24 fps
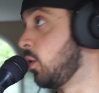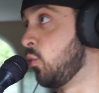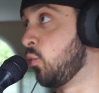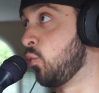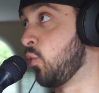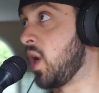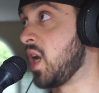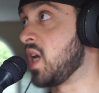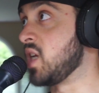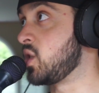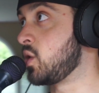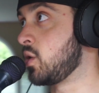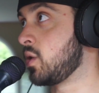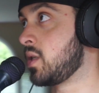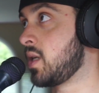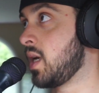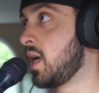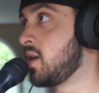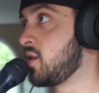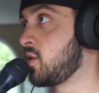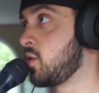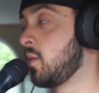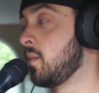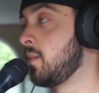to raise your
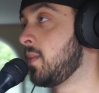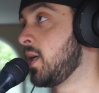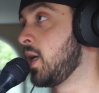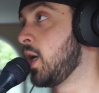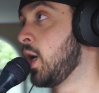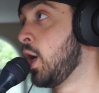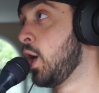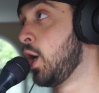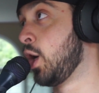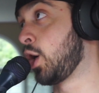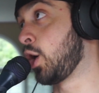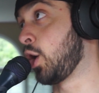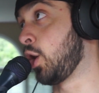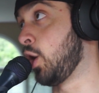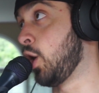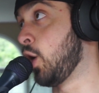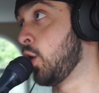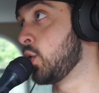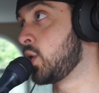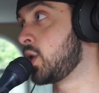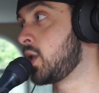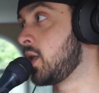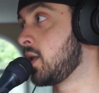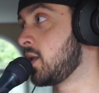test or
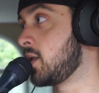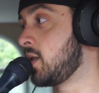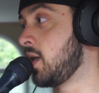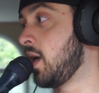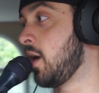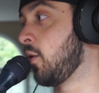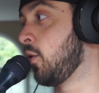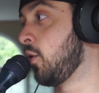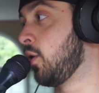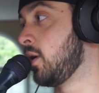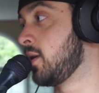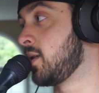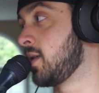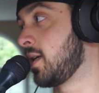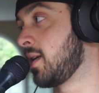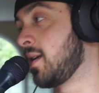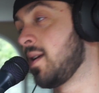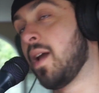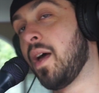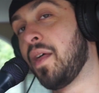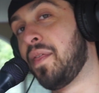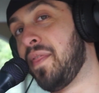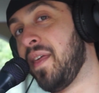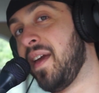close to steroids. Like
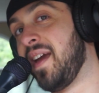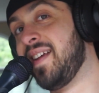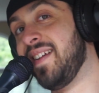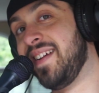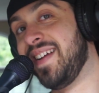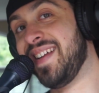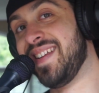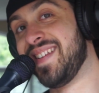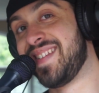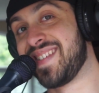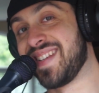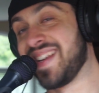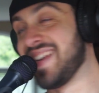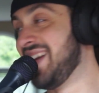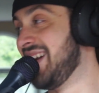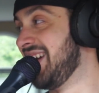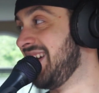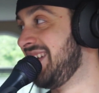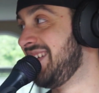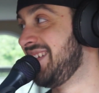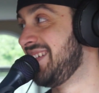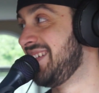nothing is going to.